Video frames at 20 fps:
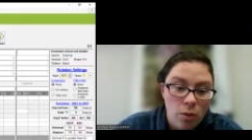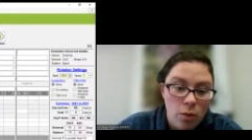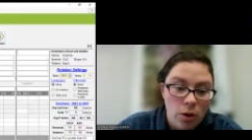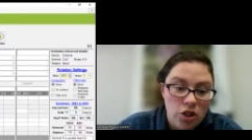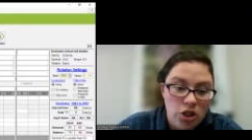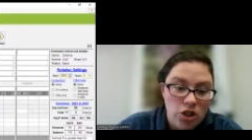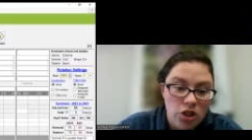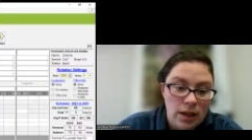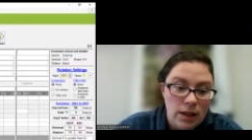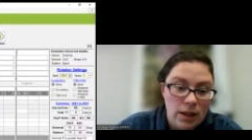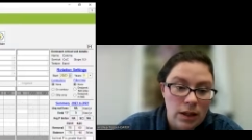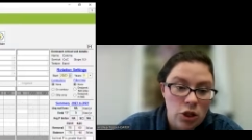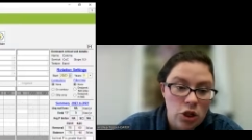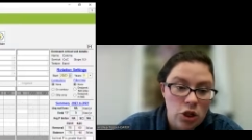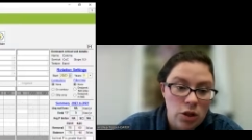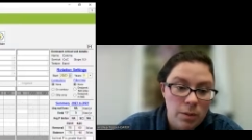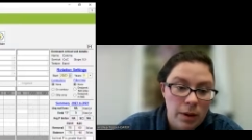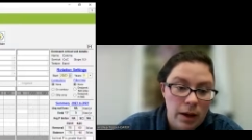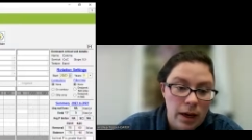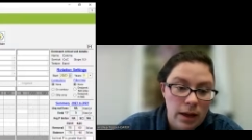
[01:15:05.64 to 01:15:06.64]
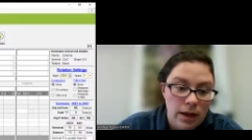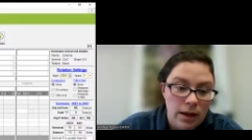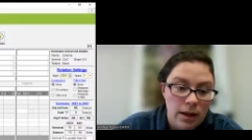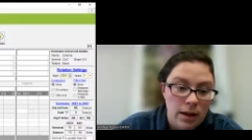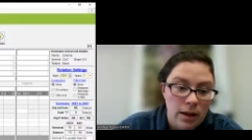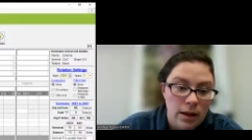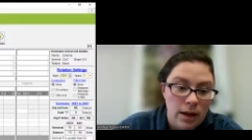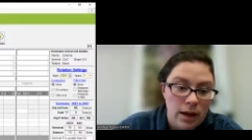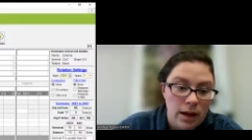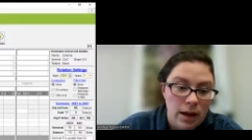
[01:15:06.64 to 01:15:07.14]
which tillage to pick,
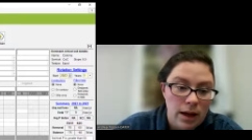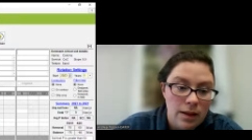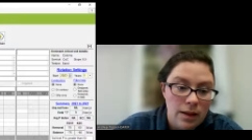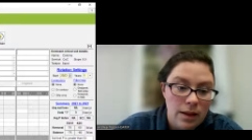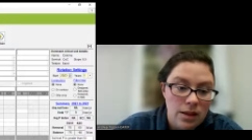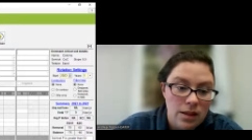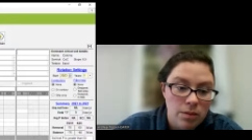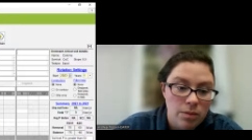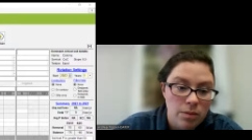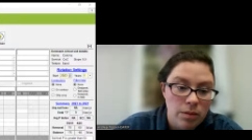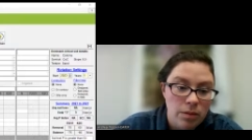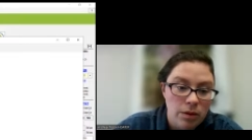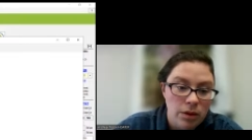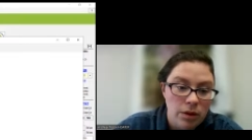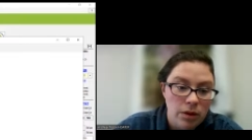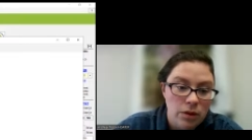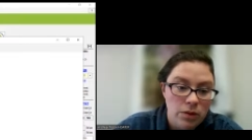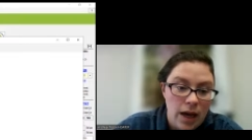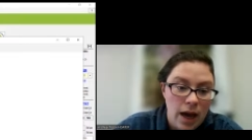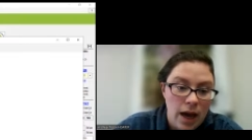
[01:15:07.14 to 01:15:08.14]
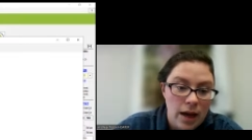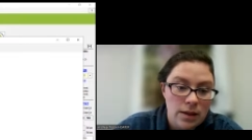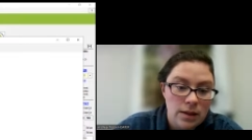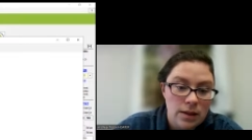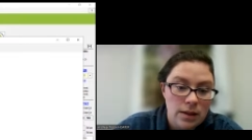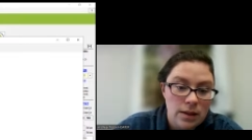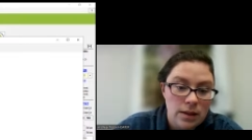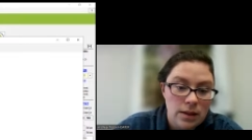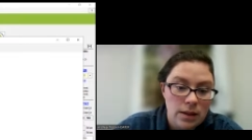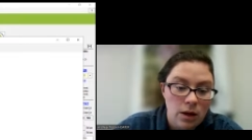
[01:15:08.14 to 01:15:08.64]
click on this blue
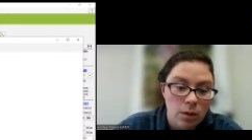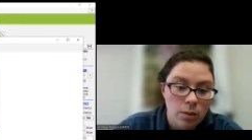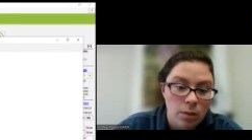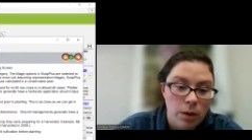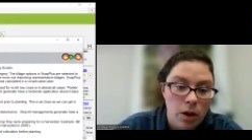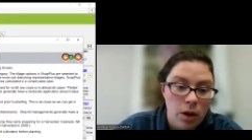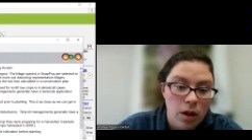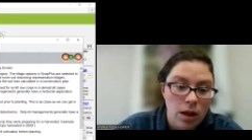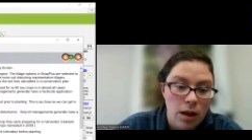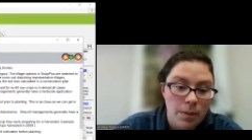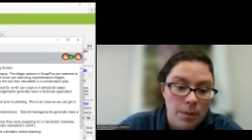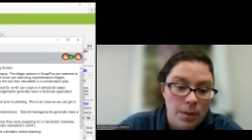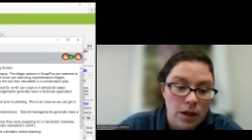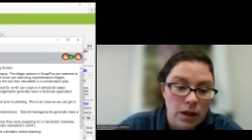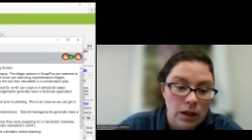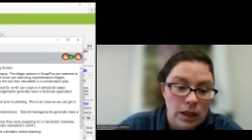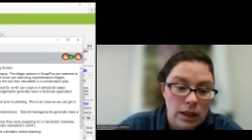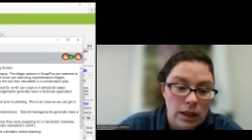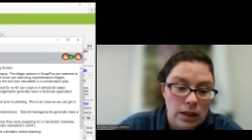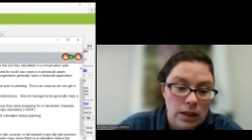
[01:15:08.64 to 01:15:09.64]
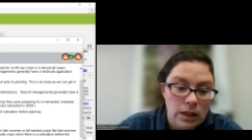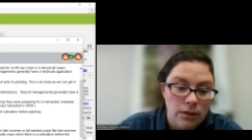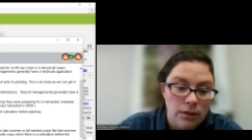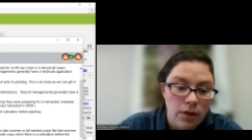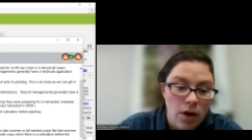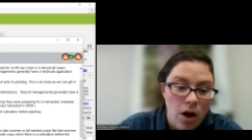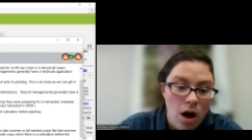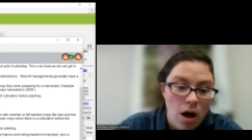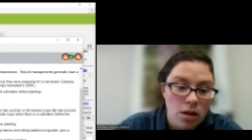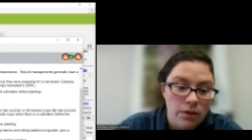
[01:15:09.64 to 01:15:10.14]
text. It'll pull up the list of
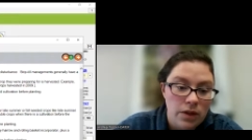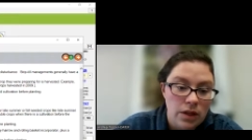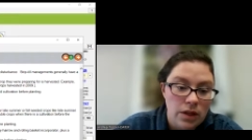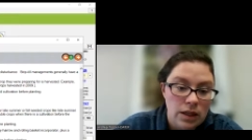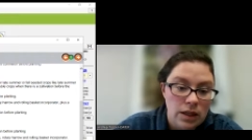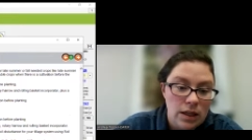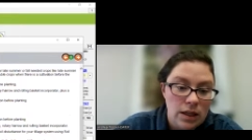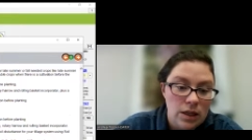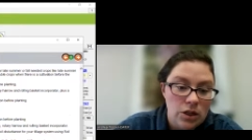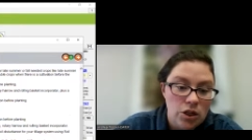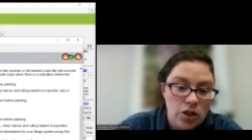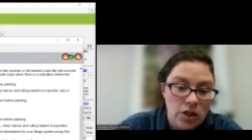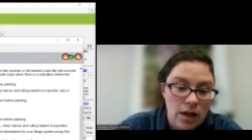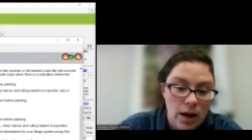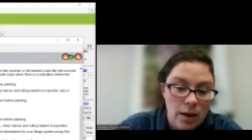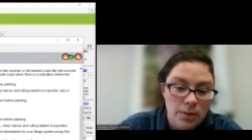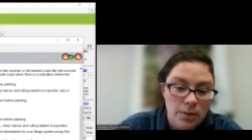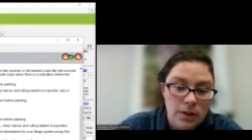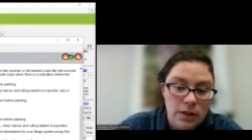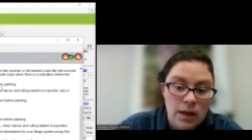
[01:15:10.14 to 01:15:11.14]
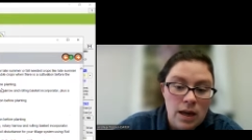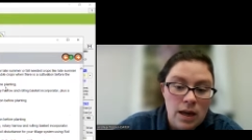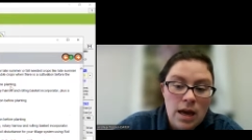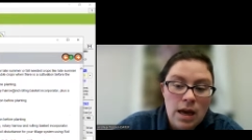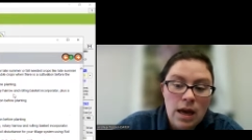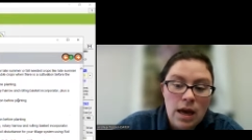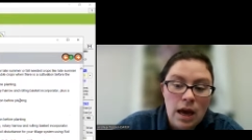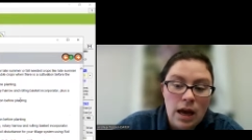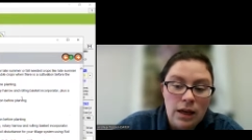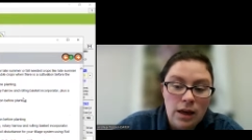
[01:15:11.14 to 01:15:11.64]
all of the tillage types
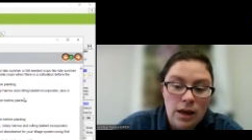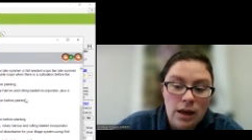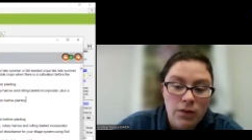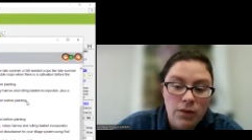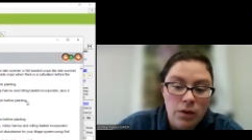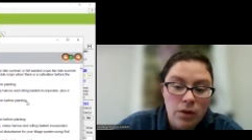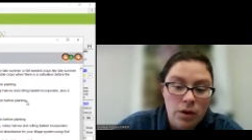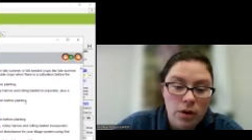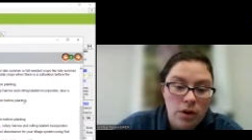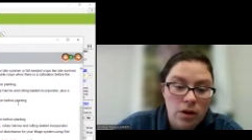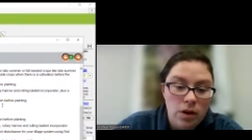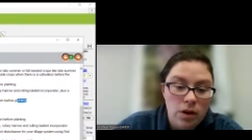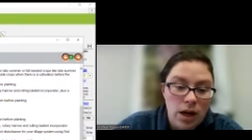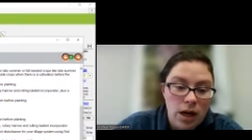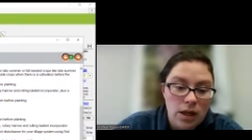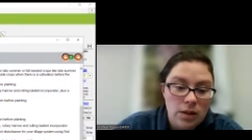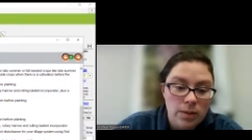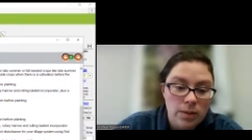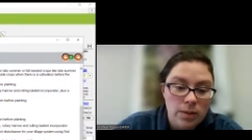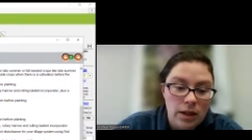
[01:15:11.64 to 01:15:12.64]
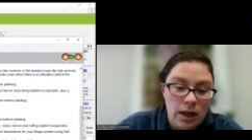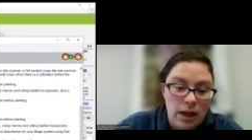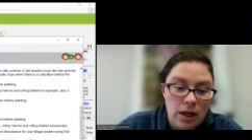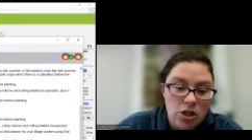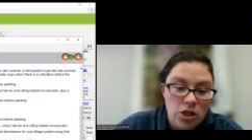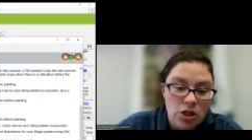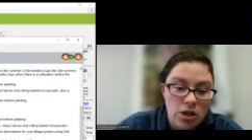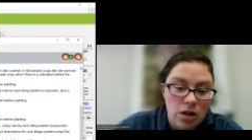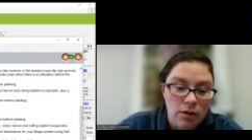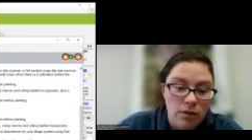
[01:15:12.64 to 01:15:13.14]
and give you a good
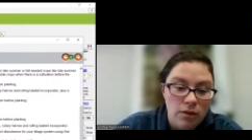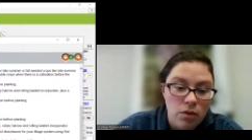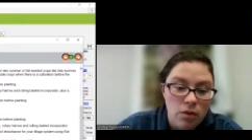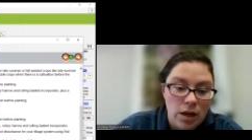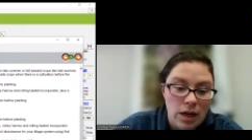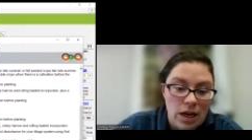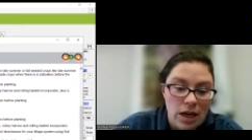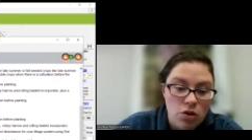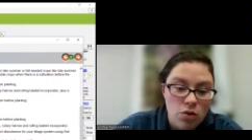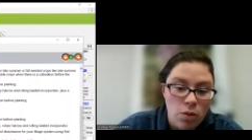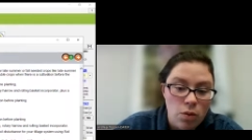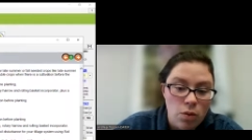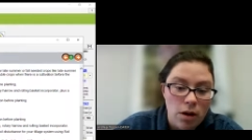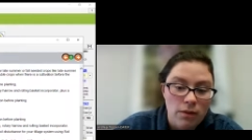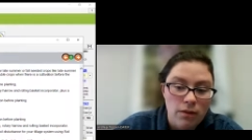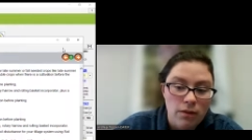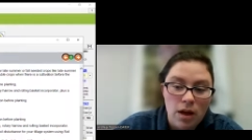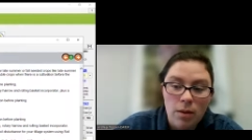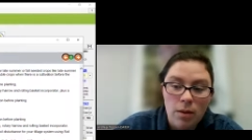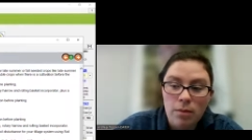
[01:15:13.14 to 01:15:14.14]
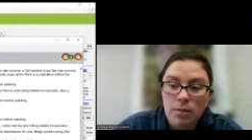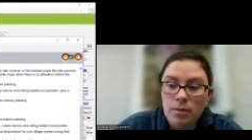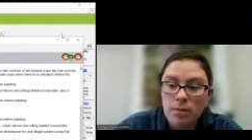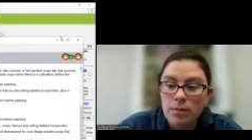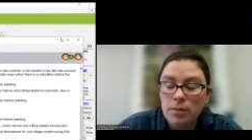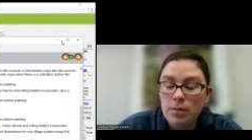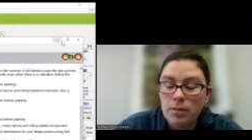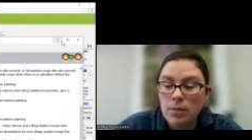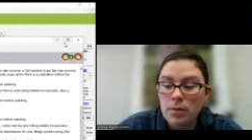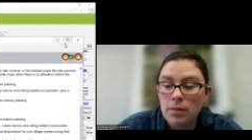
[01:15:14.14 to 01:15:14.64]
explanation of what each one of them
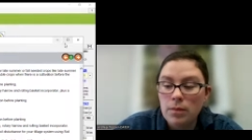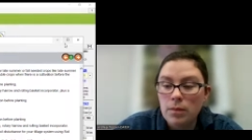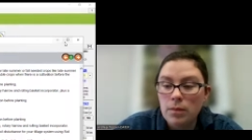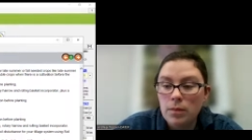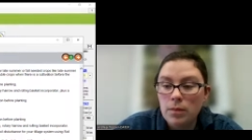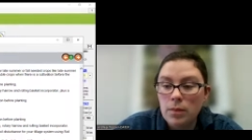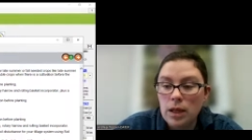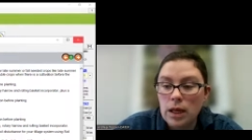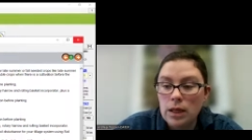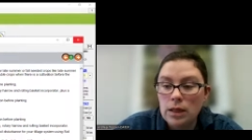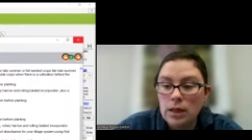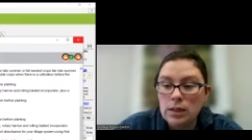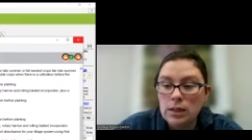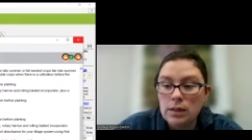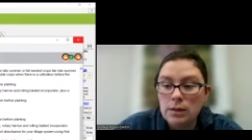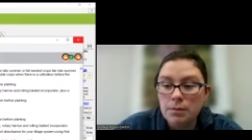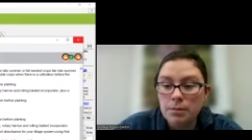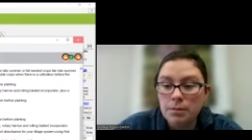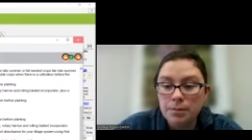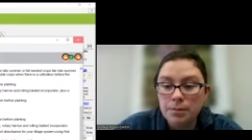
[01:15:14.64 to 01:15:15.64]
is.